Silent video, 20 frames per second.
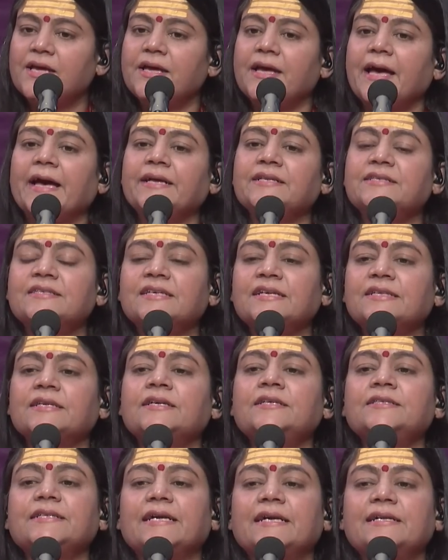And
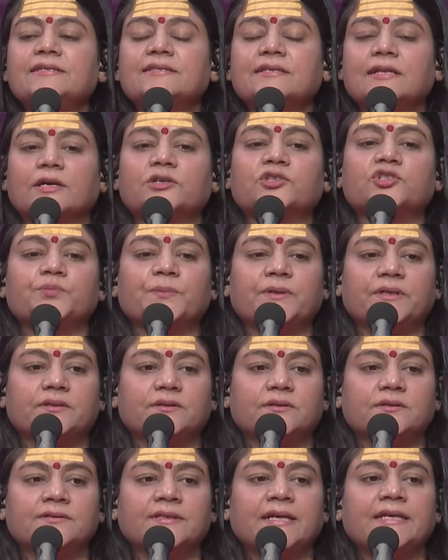Sita tells Lakshman
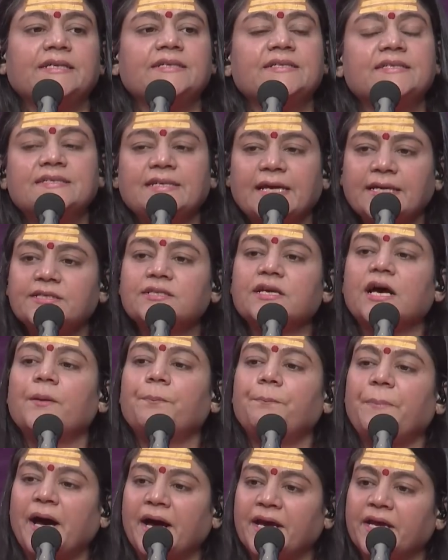that set a
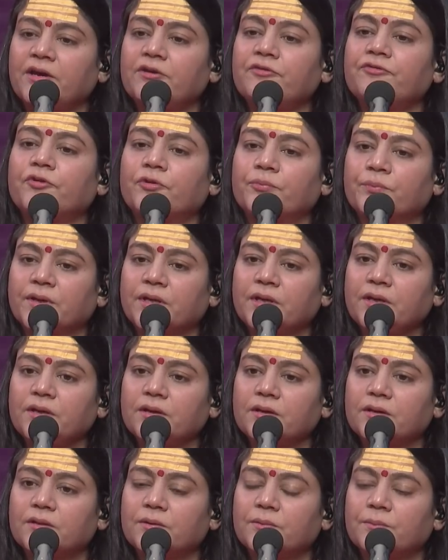pyre for me,
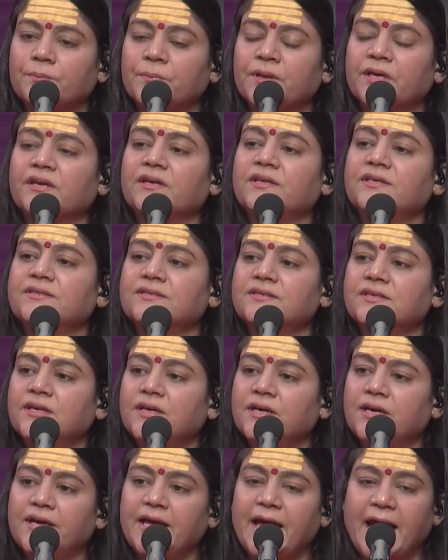because
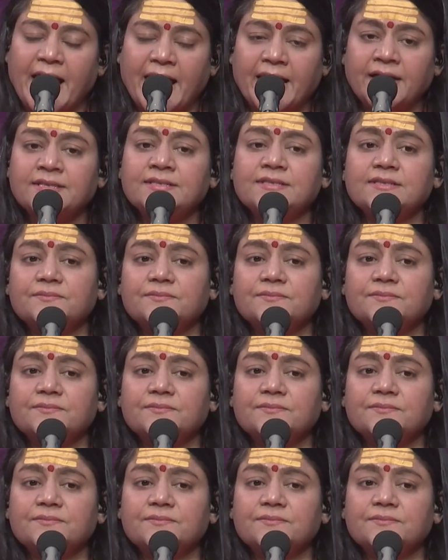as